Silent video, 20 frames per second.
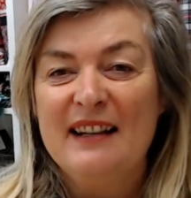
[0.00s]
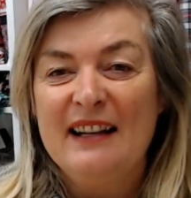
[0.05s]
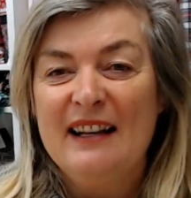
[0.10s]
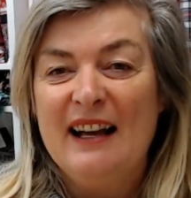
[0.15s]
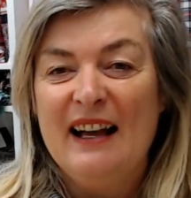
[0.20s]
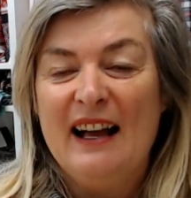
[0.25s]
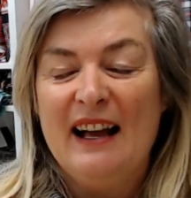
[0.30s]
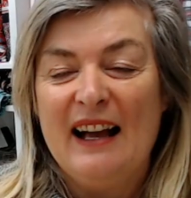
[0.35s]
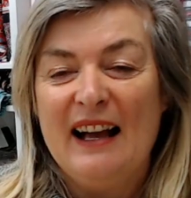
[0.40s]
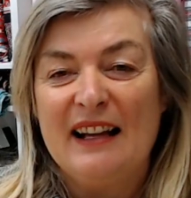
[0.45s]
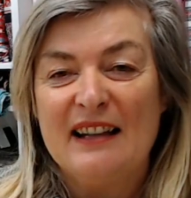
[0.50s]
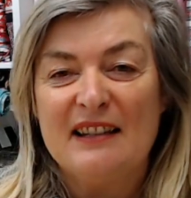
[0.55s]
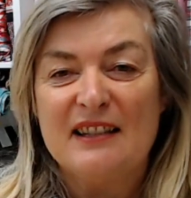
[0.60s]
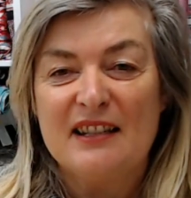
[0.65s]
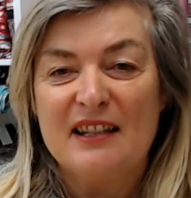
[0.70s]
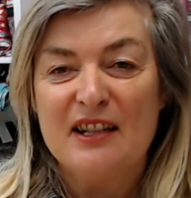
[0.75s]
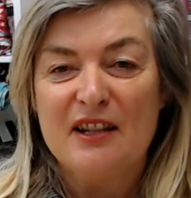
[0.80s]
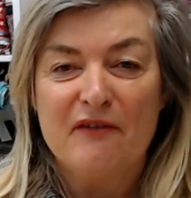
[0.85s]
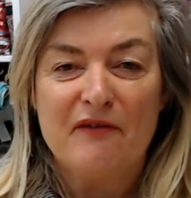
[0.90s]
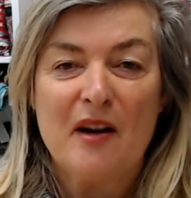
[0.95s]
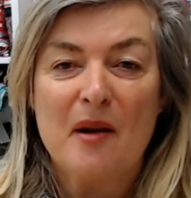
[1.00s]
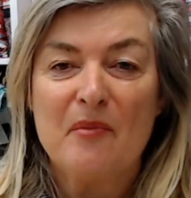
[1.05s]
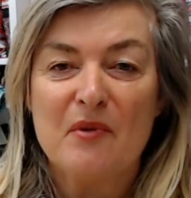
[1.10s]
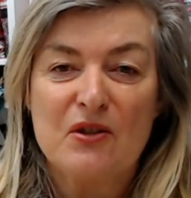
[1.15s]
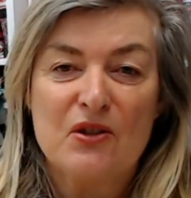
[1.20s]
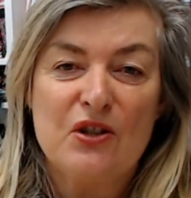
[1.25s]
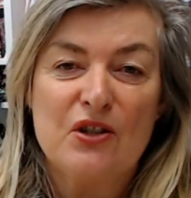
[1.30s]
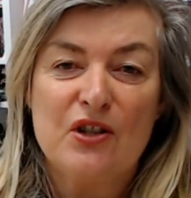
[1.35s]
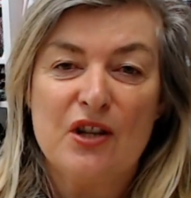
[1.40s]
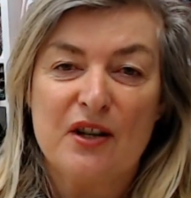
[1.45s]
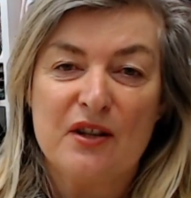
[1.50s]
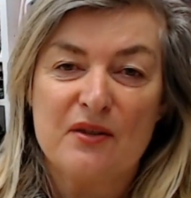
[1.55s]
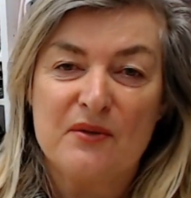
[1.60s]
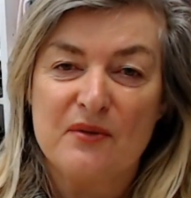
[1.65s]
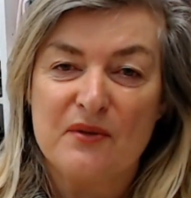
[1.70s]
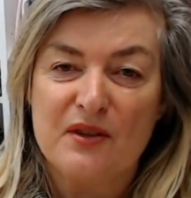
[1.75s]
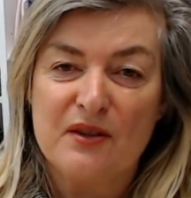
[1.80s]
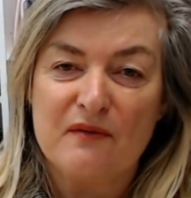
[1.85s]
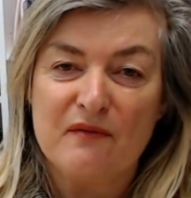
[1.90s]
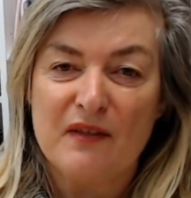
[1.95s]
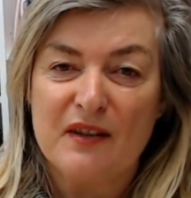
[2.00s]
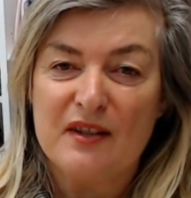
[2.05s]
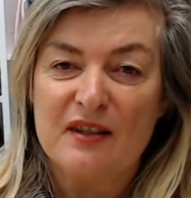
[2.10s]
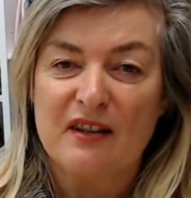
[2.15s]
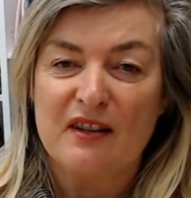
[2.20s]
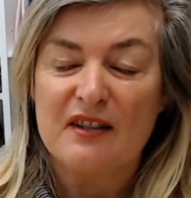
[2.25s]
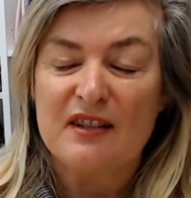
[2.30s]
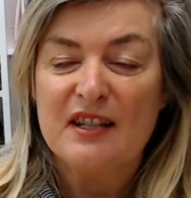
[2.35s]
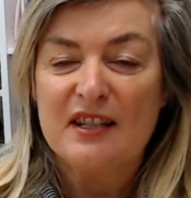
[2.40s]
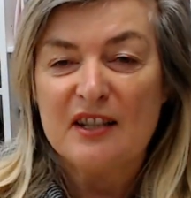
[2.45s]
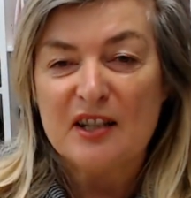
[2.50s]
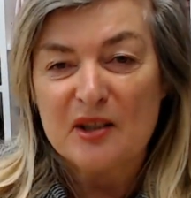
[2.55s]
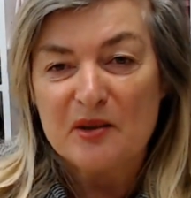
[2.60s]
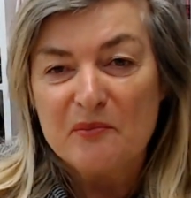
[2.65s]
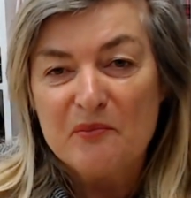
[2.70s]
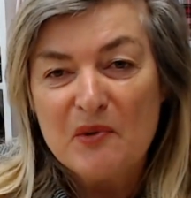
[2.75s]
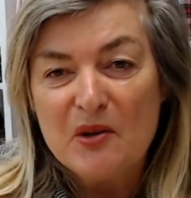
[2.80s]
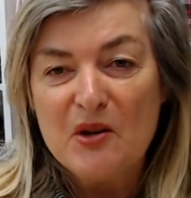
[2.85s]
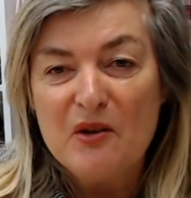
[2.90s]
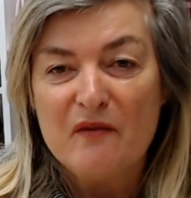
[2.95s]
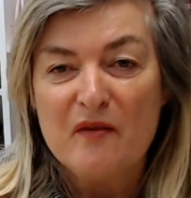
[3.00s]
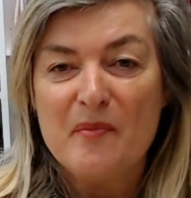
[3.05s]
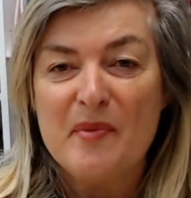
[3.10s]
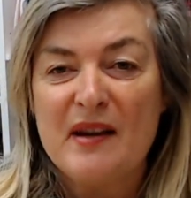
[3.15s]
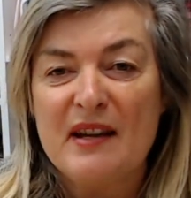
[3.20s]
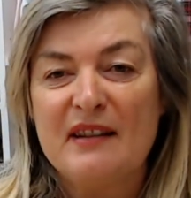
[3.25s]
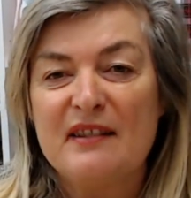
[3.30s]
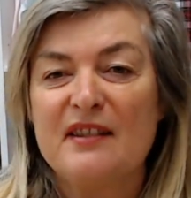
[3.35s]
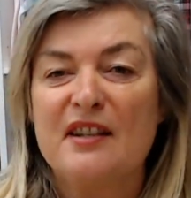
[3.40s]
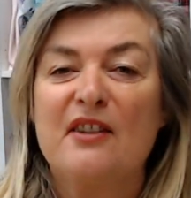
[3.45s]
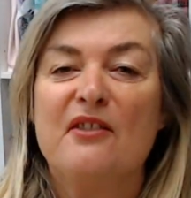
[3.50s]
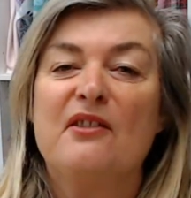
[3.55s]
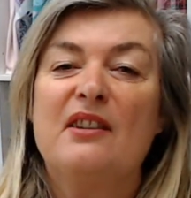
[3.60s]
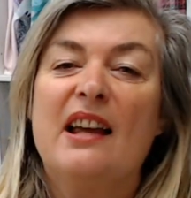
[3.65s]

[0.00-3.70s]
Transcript: and in the fabric she chose, which is viscose, it does move a bit, so